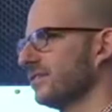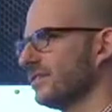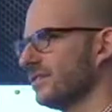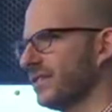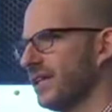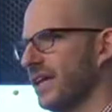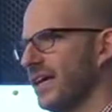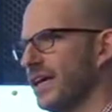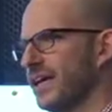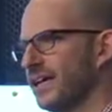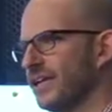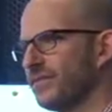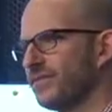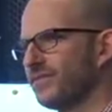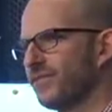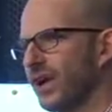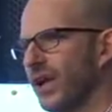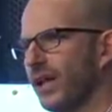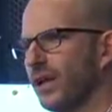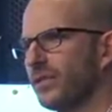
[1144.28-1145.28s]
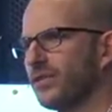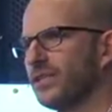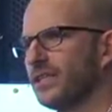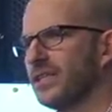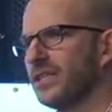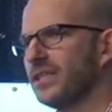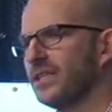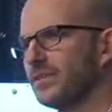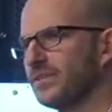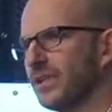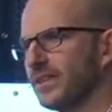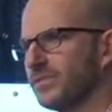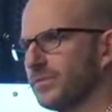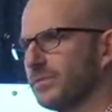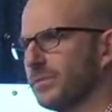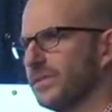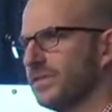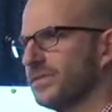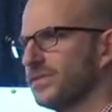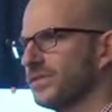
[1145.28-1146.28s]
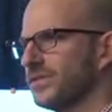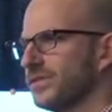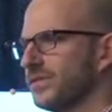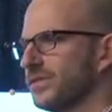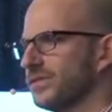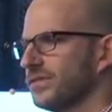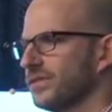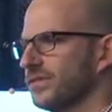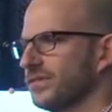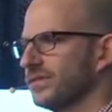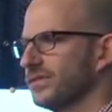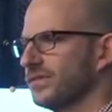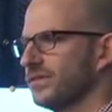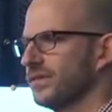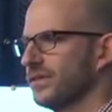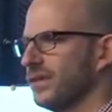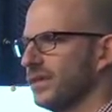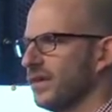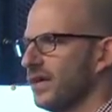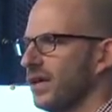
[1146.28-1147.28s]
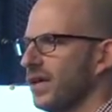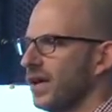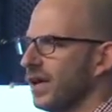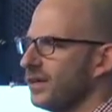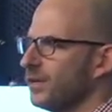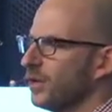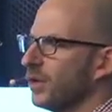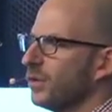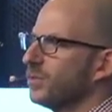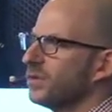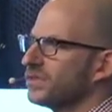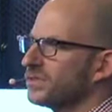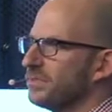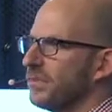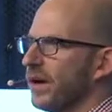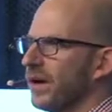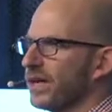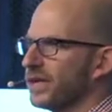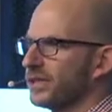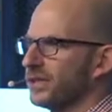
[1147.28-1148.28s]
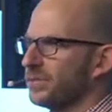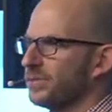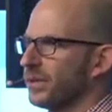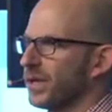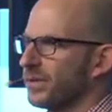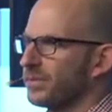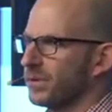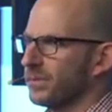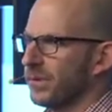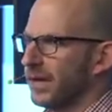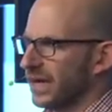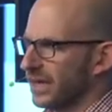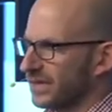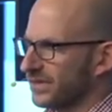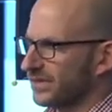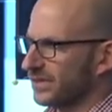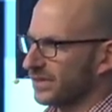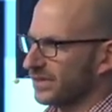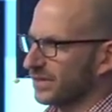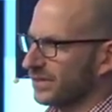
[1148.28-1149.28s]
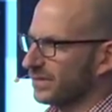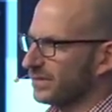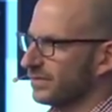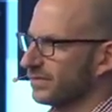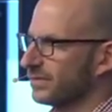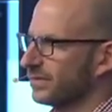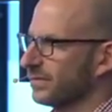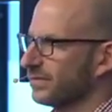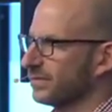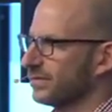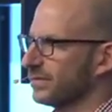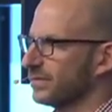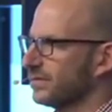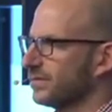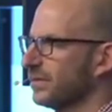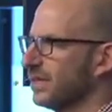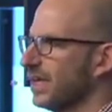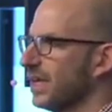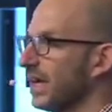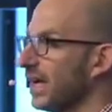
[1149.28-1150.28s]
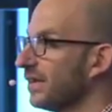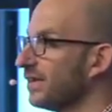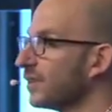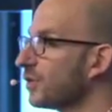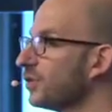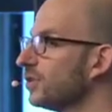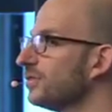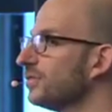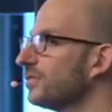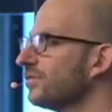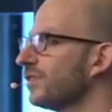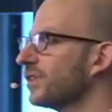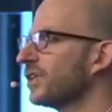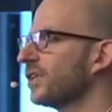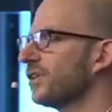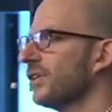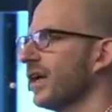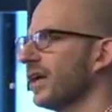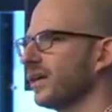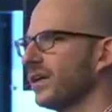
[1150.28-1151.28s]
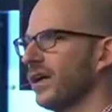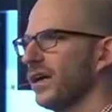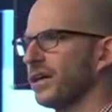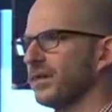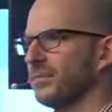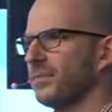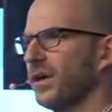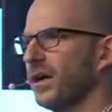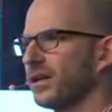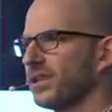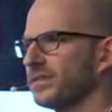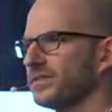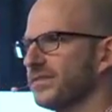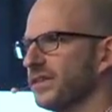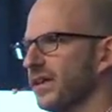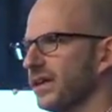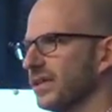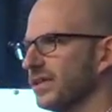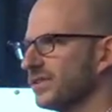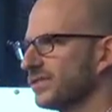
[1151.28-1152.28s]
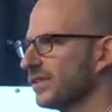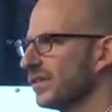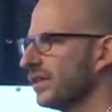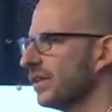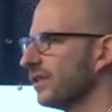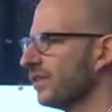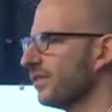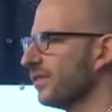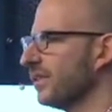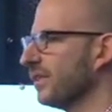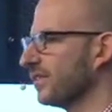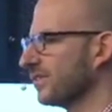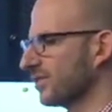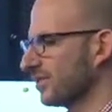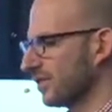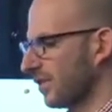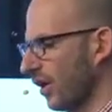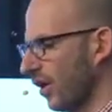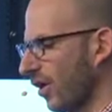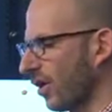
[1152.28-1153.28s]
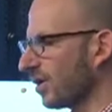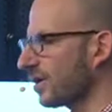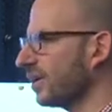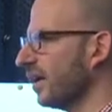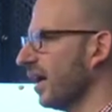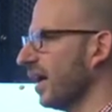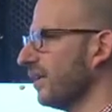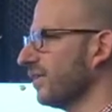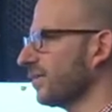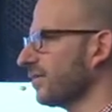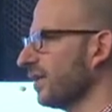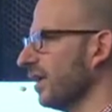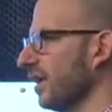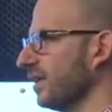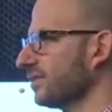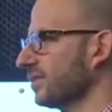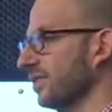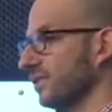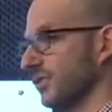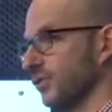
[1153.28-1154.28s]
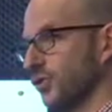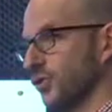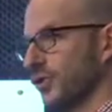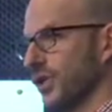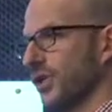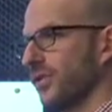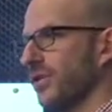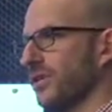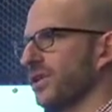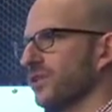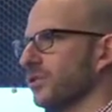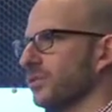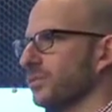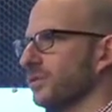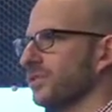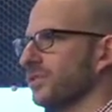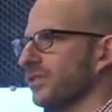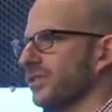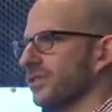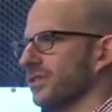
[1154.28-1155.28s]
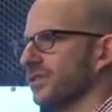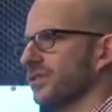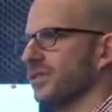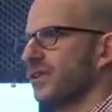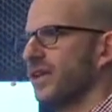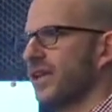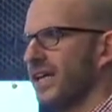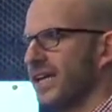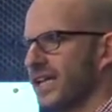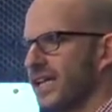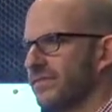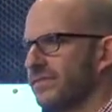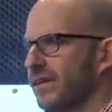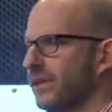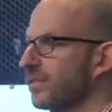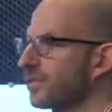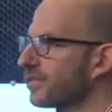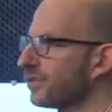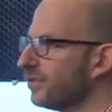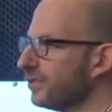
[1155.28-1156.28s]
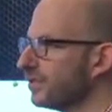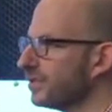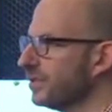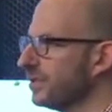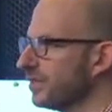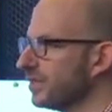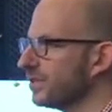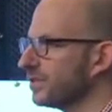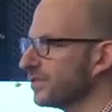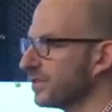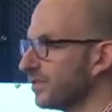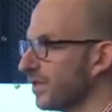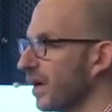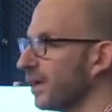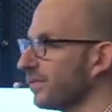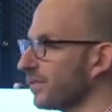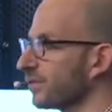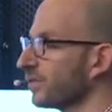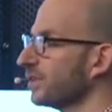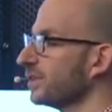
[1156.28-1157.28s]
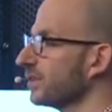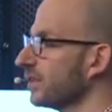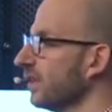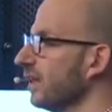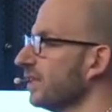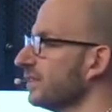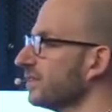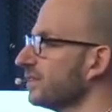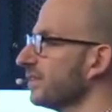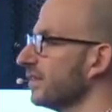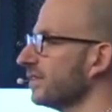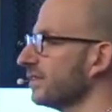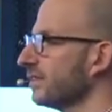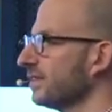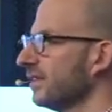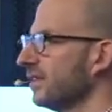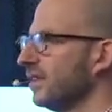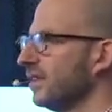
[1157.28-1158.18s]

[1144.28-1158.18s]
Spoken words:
today for healthy eating recipes, and no one is buying their paper magazine. And they couldn't figure out how to monetize this archive of content. They're generating new material, and they've got 30 years of evergreen content.